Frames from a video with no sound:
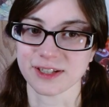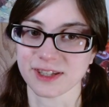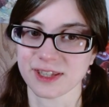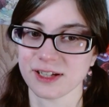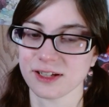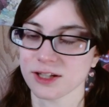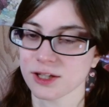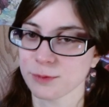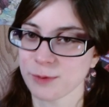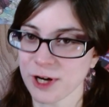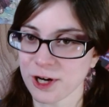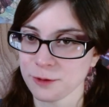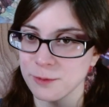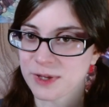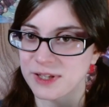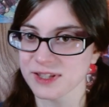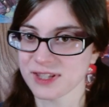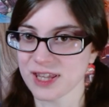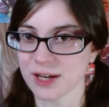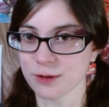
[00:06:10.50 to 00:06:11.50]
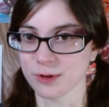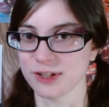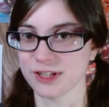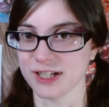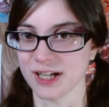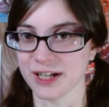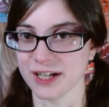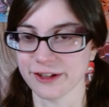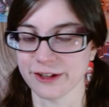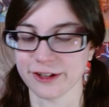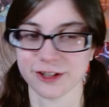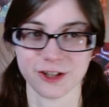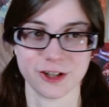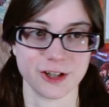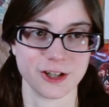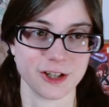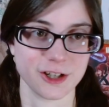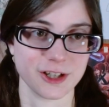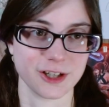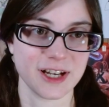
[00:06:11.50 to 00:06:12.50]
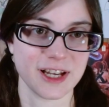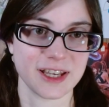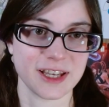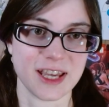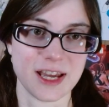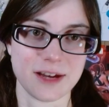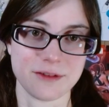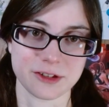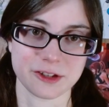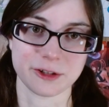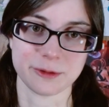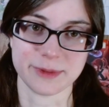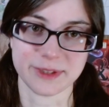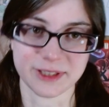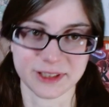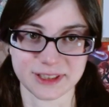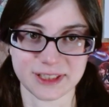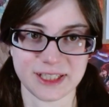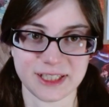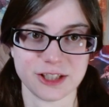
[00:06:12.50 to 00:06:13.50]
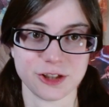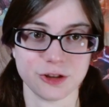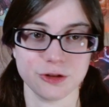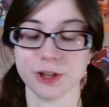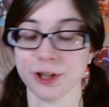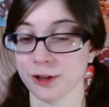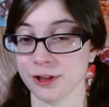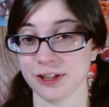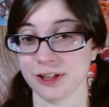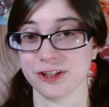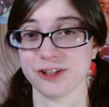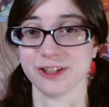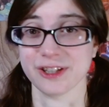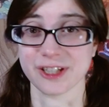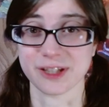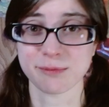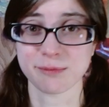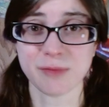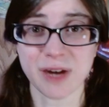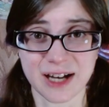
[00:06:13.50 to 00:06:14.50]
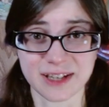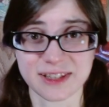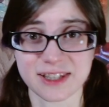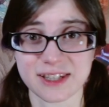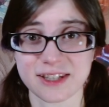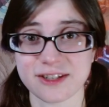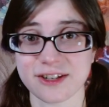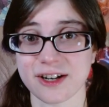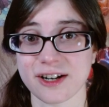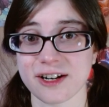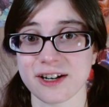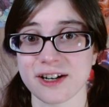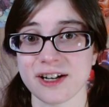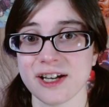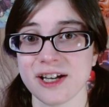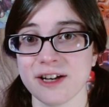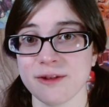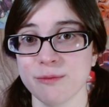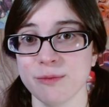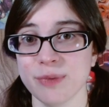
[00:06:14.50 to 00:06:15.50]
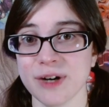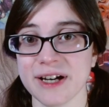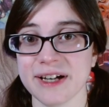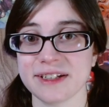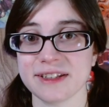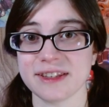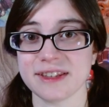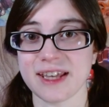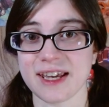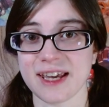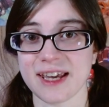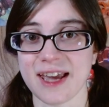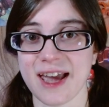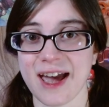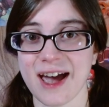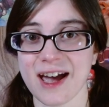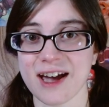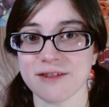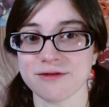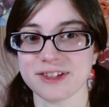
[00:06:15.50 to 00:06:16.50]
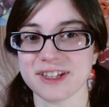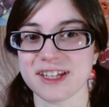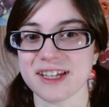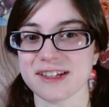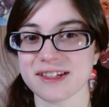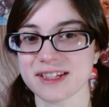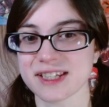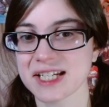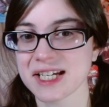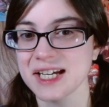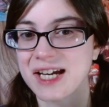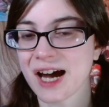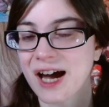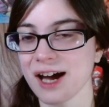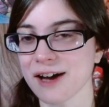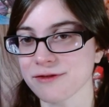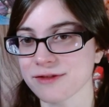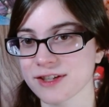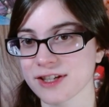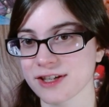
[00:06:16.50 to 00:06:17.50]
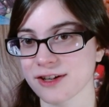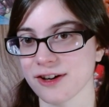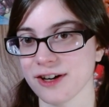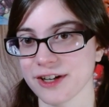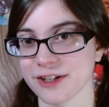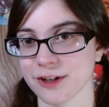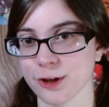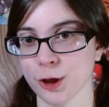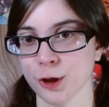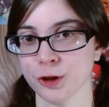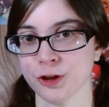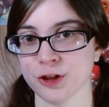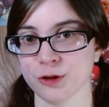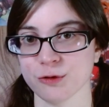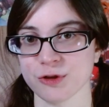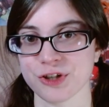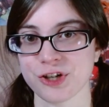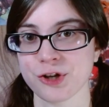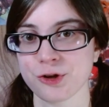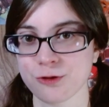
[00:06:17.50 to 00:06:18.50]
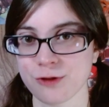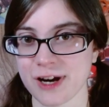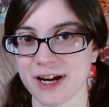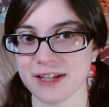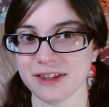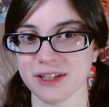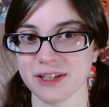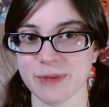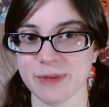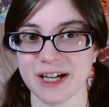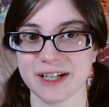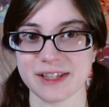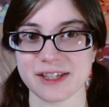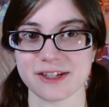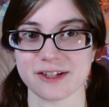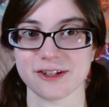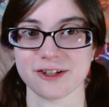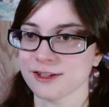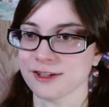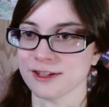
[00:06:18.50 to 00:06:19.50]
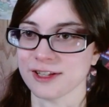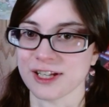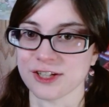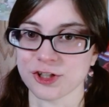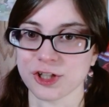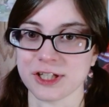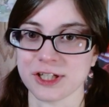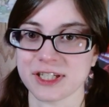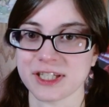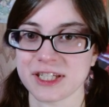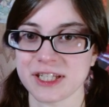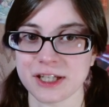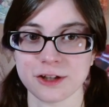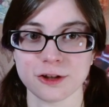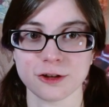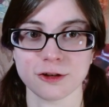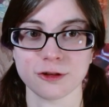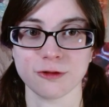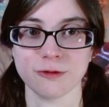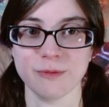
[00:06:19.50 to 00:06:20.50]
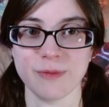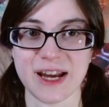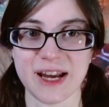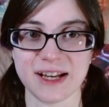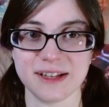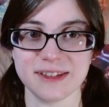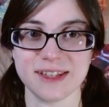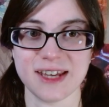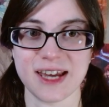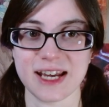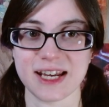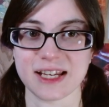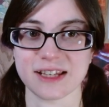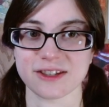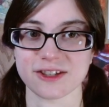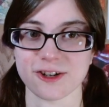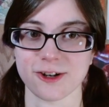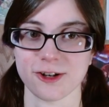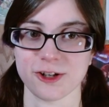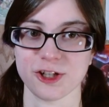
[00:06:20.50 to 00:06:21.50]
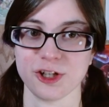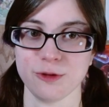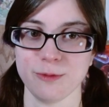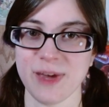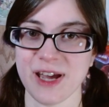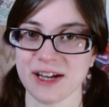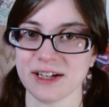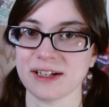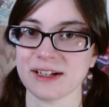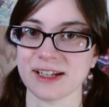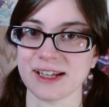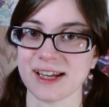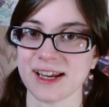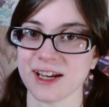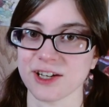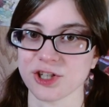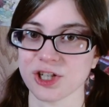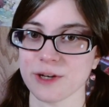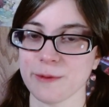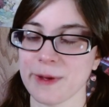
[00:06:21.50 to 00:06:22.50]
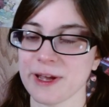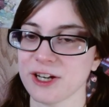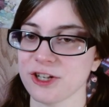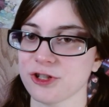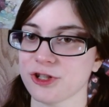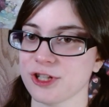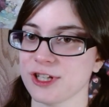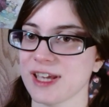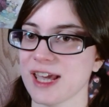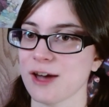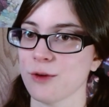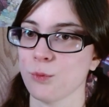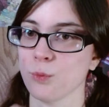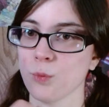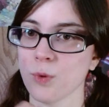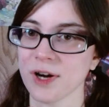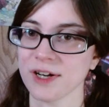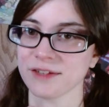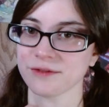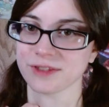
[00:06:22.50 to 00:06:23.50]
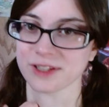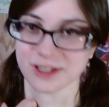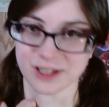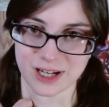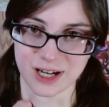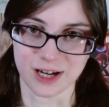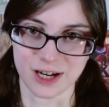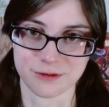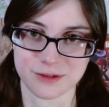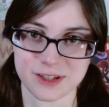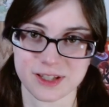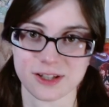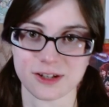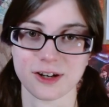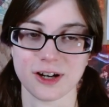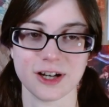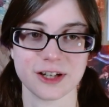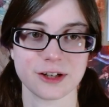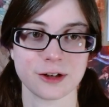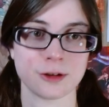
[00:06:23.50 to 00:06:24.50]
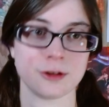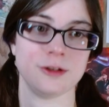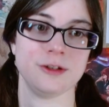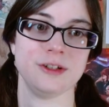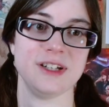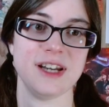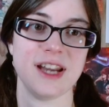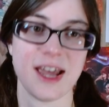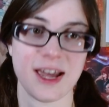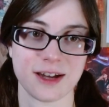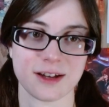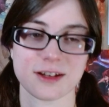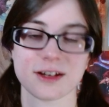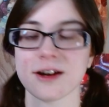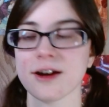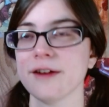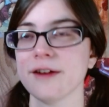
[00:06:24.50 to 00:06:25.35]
the experiments that were done on her gave her the ability to turn into this monster, but they have these cuffs on her to restrain the monster so that she still maintains her humanity, and she managed to get one of the cuffs on her neck